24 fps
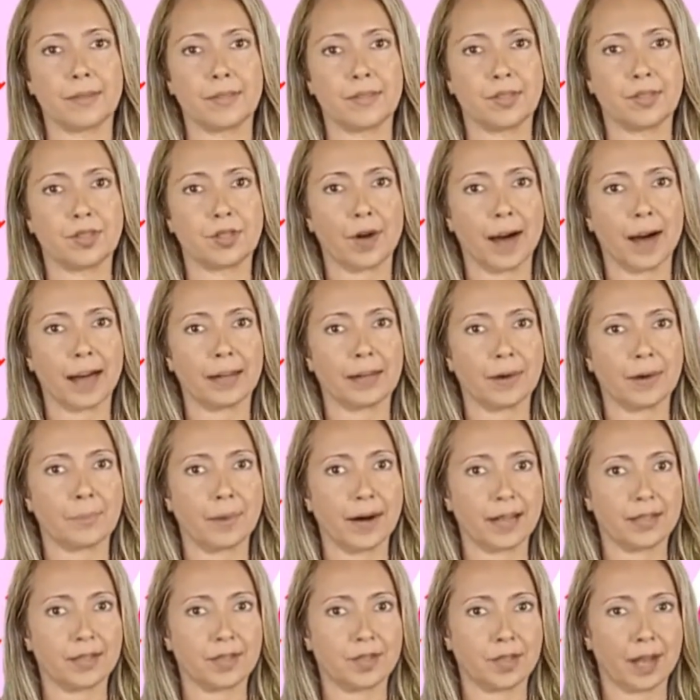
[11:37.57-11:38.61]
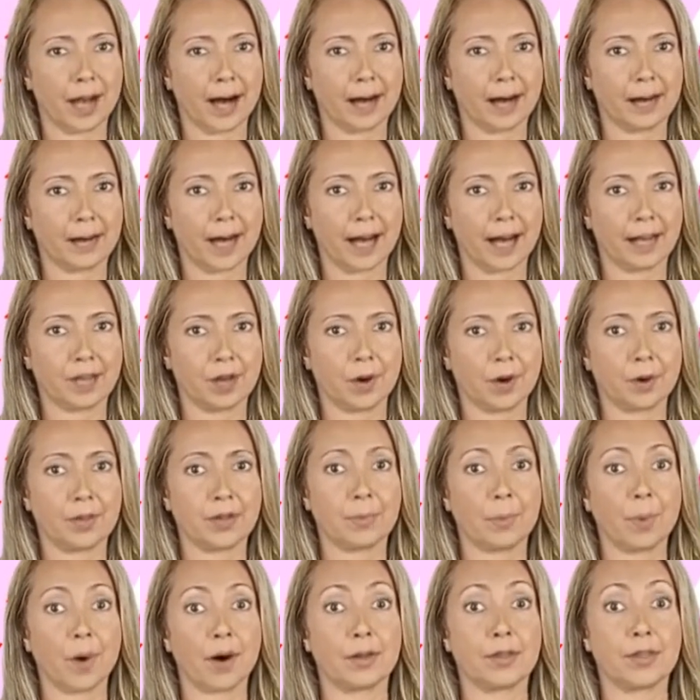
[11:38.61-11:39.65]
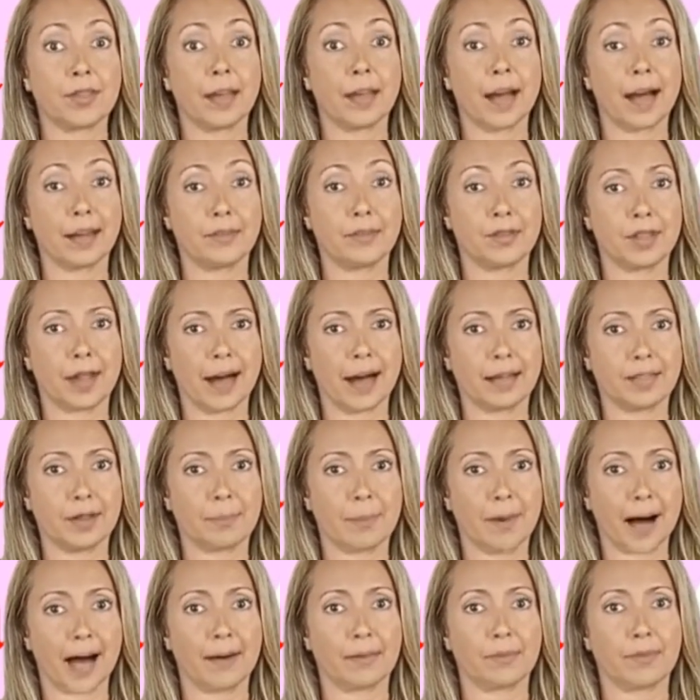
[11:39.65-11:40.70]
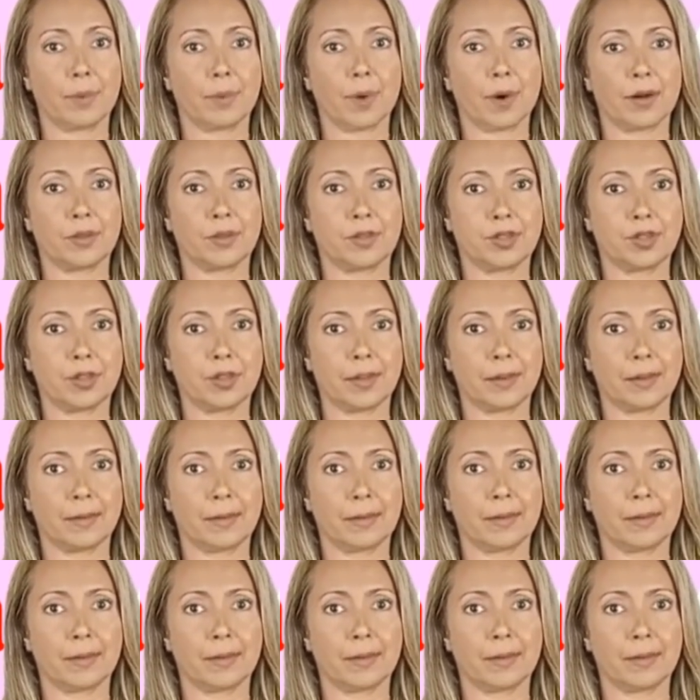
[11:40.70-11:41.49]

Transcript: Strain the mixture and use what's left as a mouthwash.